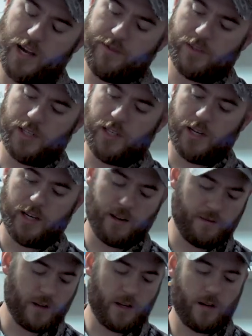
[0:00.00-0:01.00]
haven't seen any
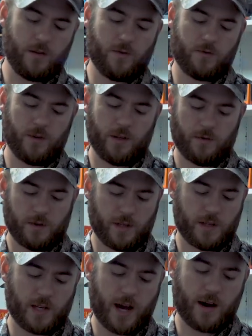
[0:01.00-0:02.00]
videos really with
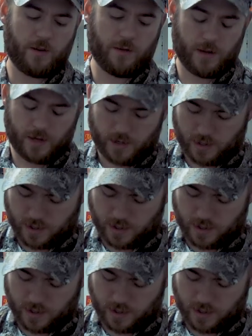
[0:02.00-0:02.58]
this out yet.